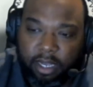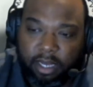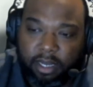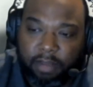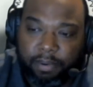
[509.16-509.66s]

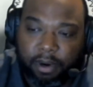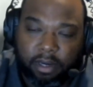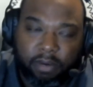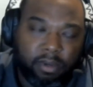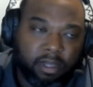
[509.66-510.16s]
end up
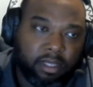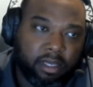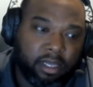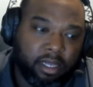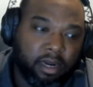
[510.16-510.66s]
partnering with
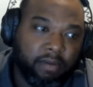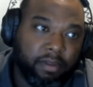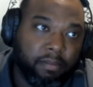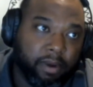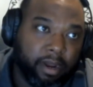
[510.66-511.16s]
a
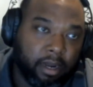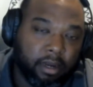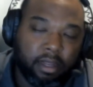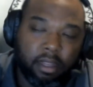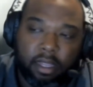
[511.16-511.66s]
ERV
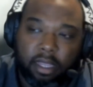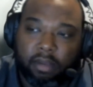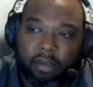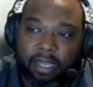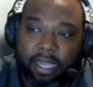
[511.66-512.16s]
brand
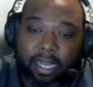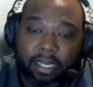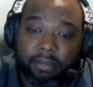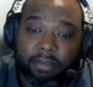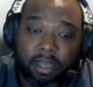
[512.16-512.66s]
and we had
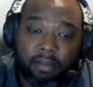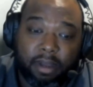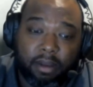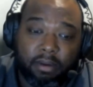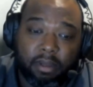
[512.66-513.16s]
them come
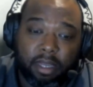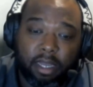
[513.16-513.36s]
out